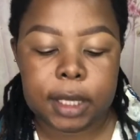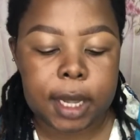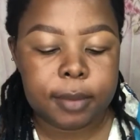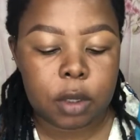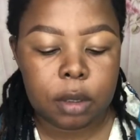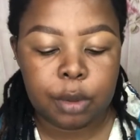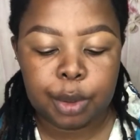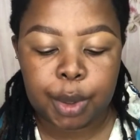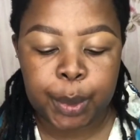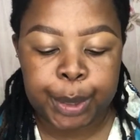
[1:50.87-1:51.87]
I'm going to
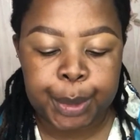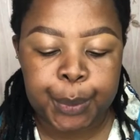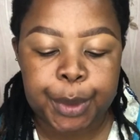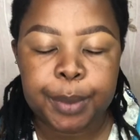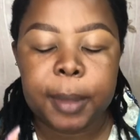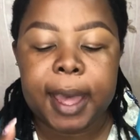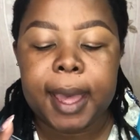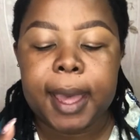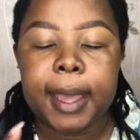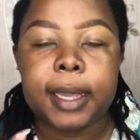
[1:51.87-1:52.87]
go in with
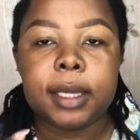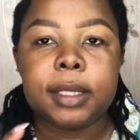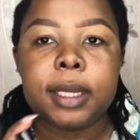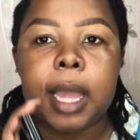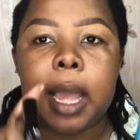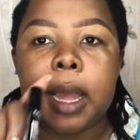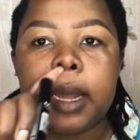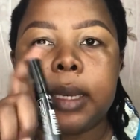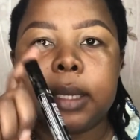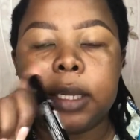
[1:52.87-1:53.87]
my
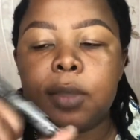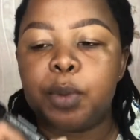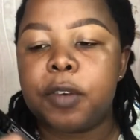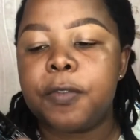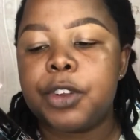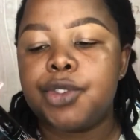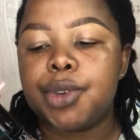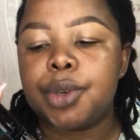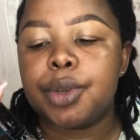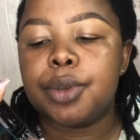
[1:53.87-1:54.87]
NYX
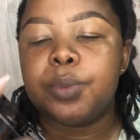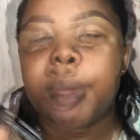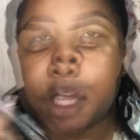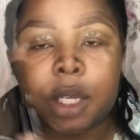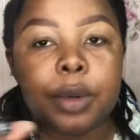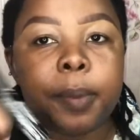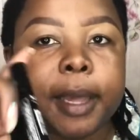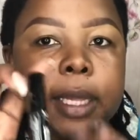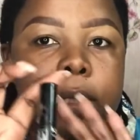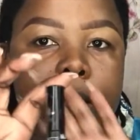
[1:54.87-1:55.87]
Professional eyeshadow
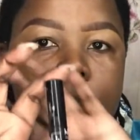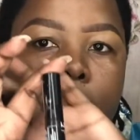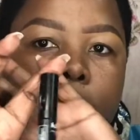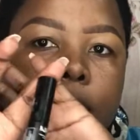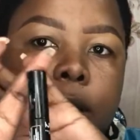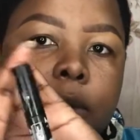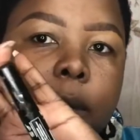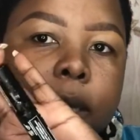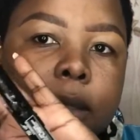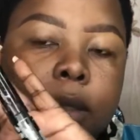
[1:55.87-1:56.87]
base. This
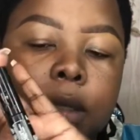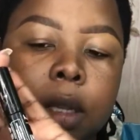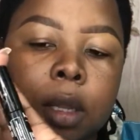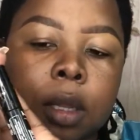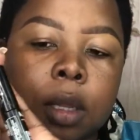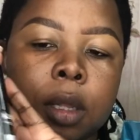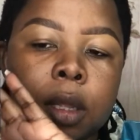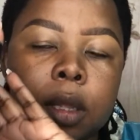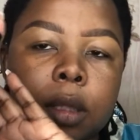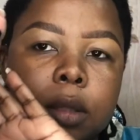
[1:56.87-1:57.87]
one.
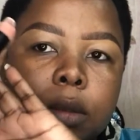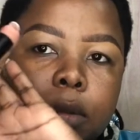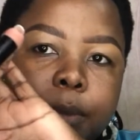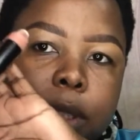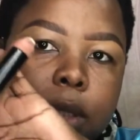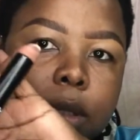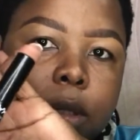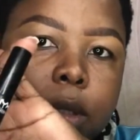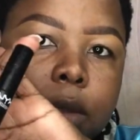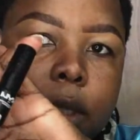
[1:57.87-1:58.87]
Oops,
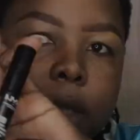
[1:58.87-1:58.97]
this one.